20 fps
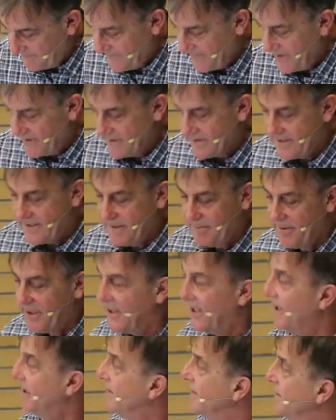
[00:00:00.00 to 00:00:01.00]
And the
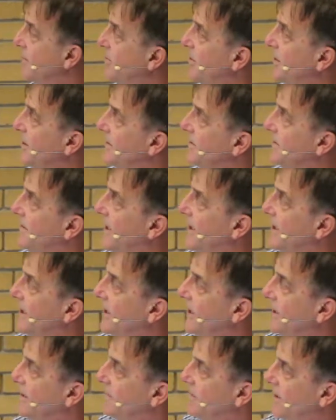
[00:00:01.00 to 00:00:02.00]
similarity is pretty
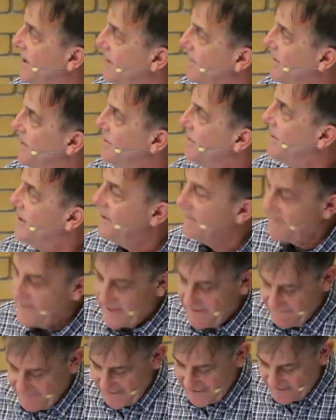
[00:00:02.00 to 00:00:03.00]
striking. Of the
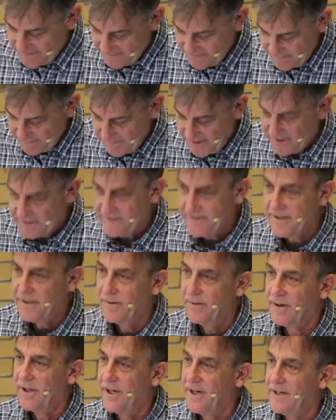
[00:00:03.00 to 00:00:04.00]
25,000 mills
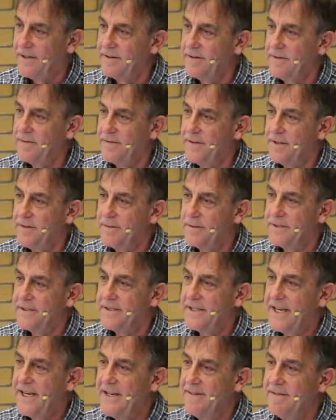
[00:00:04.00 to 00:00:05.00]
that were lost, a few were
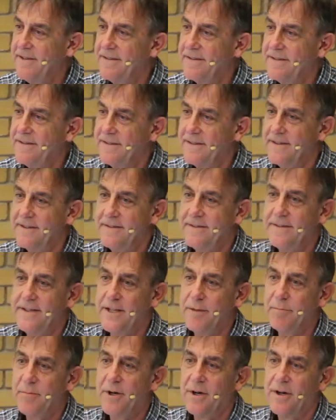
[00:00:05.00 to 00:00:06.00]
saved. This is in a
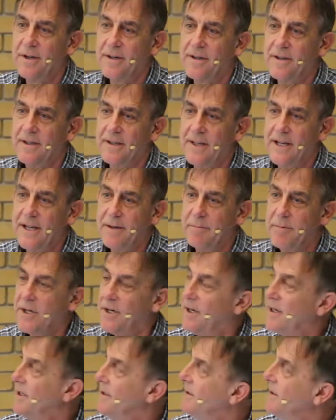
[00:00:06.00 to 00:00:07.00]
city park on Cape
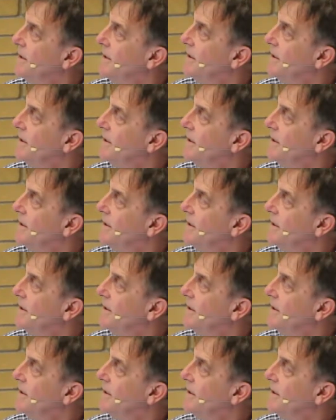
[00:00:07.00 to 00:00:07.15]
Cod.